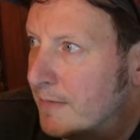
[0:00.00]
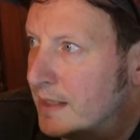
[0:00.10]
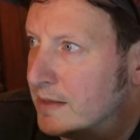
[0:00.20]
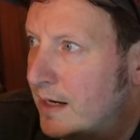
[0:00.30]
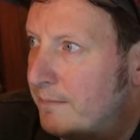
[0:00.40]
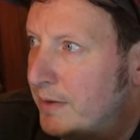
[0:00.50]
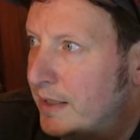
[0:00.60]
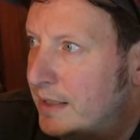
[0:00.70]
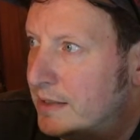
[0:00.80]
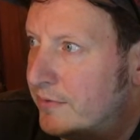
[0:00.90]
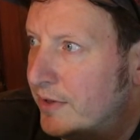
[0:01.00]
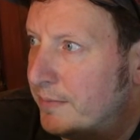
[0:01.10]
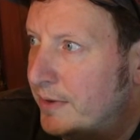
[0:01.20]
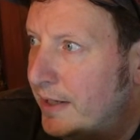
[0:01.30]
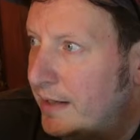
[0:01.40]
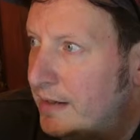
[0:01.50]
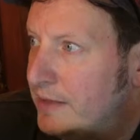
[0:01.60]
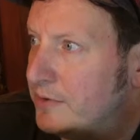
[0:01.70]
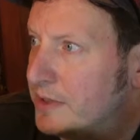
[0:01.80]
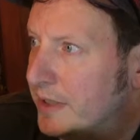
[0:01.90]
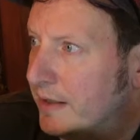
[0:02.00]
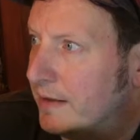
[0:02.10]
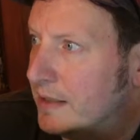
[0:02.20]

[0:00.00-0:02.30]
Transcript: It's got blood and it's free to play. Interesting.